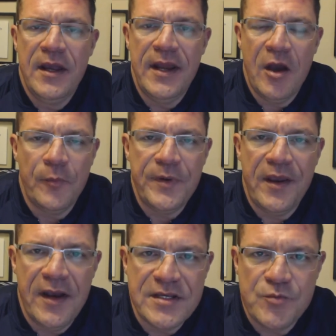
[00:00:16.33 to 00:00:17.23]
help you
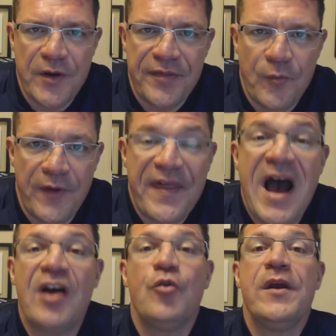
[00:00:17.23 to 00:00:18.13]
guys with
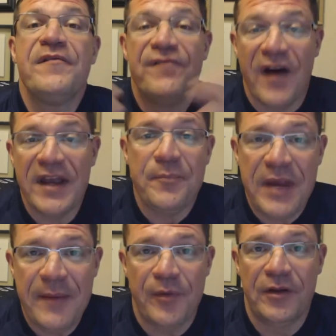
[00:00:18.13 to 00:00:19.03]
how to invite
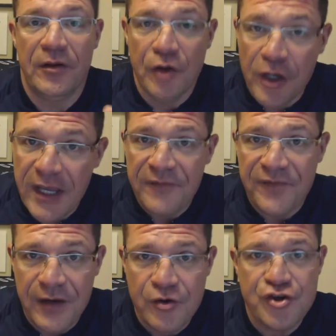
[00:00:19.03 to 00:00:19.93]
people to look at
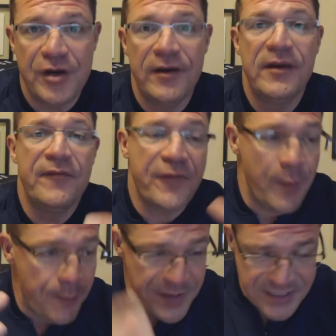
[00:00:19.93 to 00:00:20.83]
Fusion
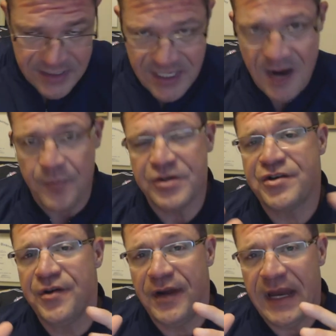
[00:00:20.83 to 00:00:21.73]
from a business
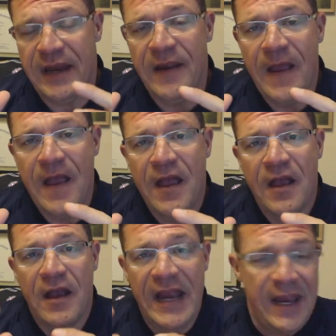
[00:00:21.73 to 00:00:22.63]
opportunity
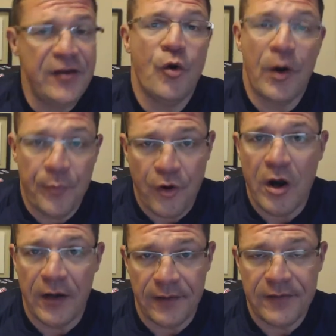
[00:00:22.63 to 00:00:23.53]
and or
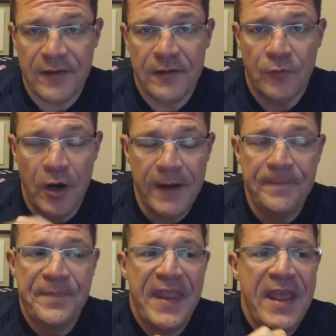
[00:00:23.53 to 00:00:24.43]
product,
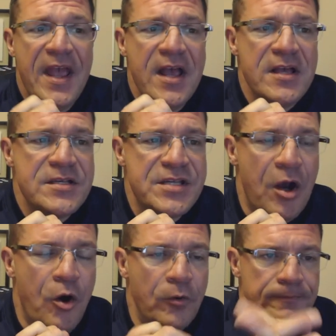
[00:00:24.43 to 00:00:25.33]
right?
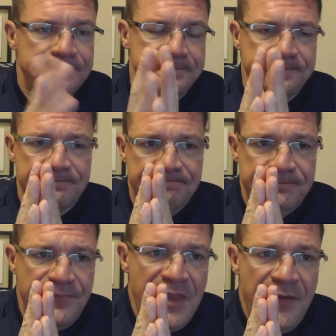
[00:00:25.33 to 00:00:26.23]
So
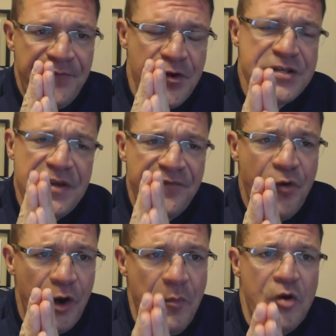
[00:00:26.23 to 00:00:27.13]
first and
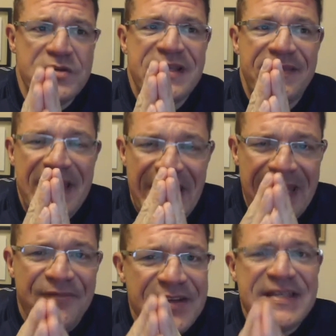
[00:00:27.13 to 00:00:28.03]
foremost, the
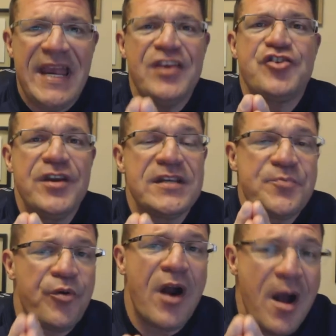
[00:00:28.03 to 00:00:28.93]
invitation is
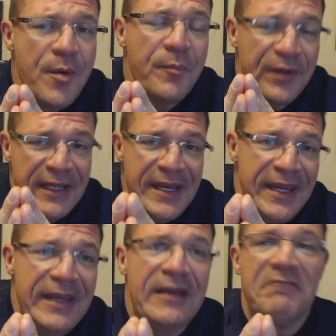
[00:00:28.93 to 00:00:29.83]

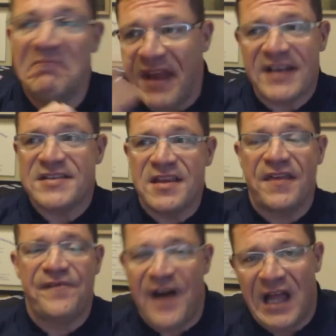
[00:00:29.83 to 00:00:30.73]
probably next to
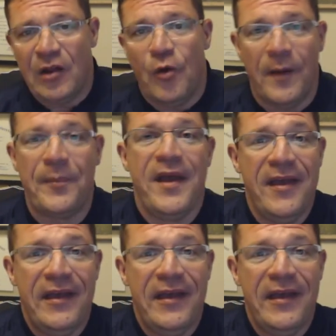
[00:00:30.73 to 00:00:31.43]
the follow-up